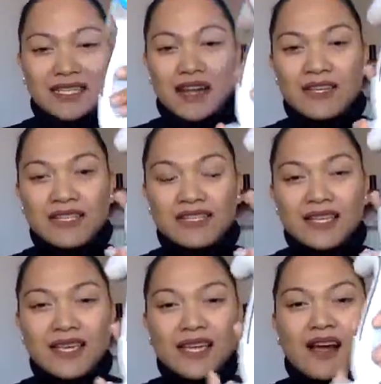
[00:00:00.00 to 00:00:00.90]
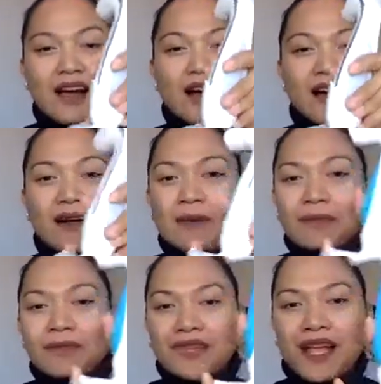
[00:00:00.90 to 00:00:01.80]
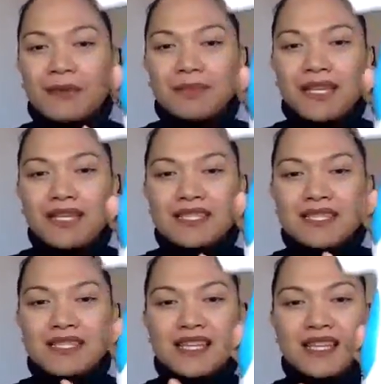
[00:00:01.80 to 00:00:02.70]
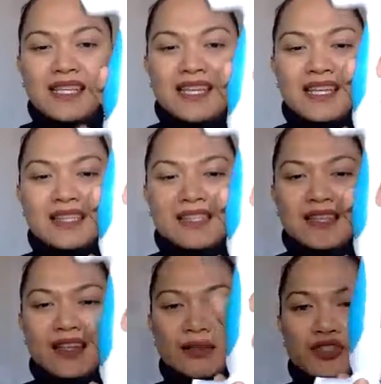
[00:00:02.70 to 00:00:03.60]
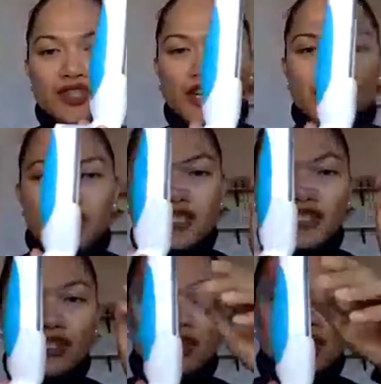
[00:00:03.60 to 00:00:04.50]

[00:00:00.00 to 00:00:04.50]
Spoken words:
Now it's I placed it in its charger